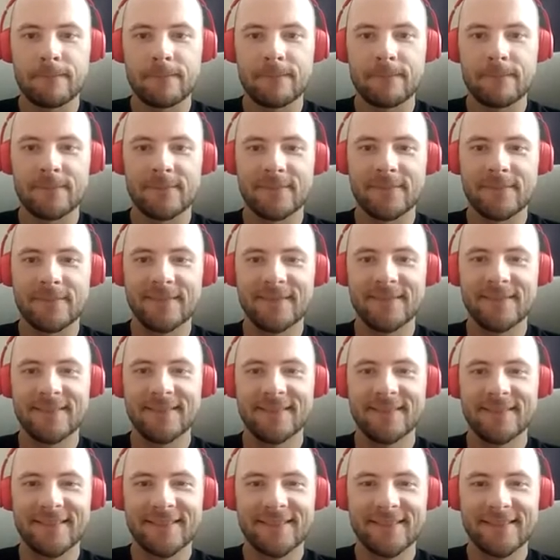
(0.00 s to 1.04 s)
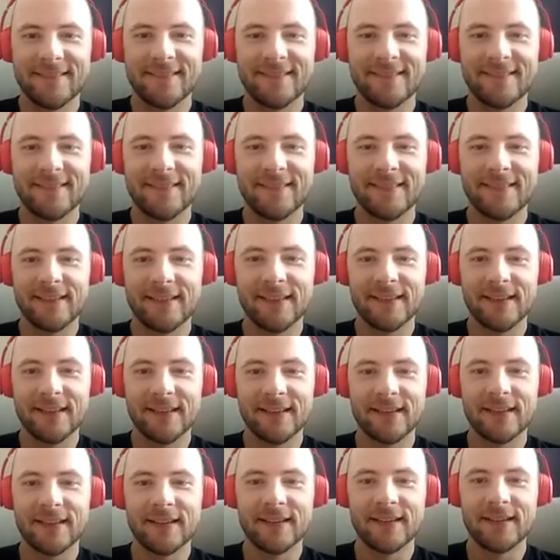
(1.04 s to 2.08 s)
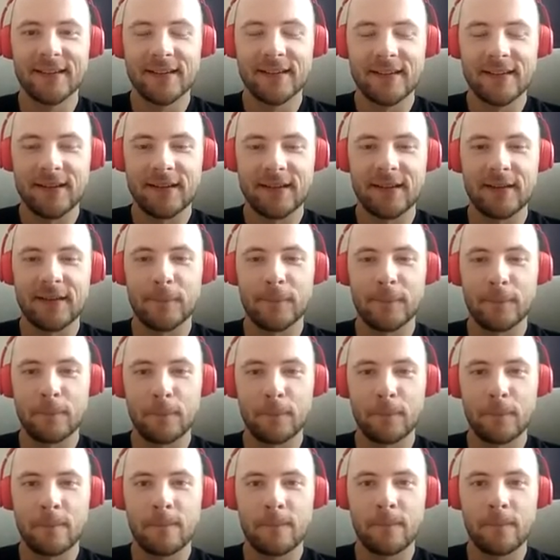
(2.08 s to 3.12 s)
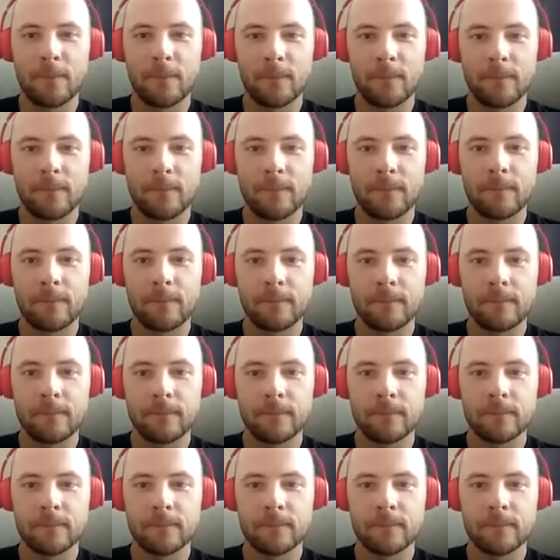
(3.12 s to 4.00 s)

(not speaking)